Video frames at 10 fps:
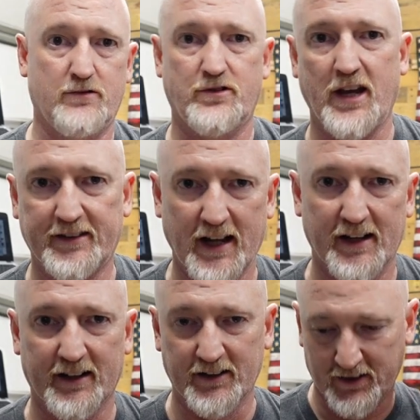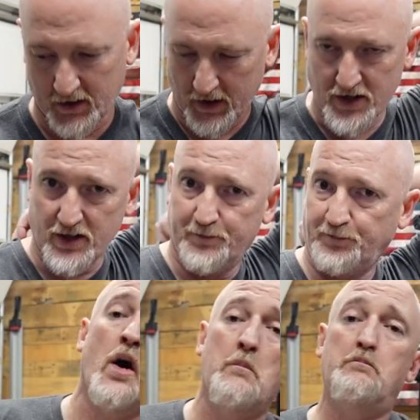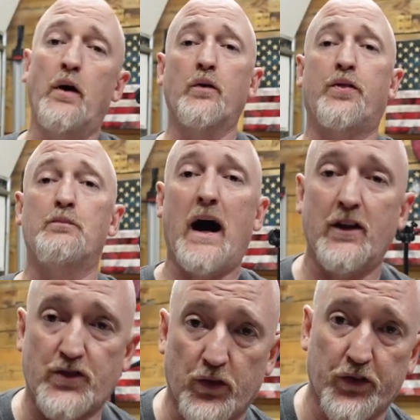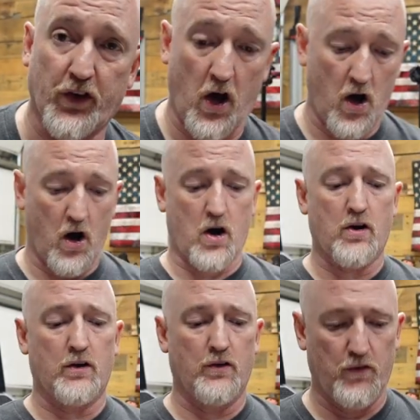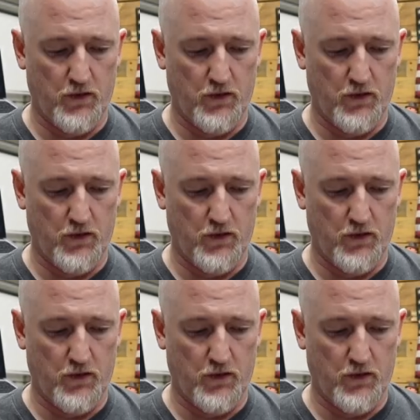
take that into consideration. Both modules are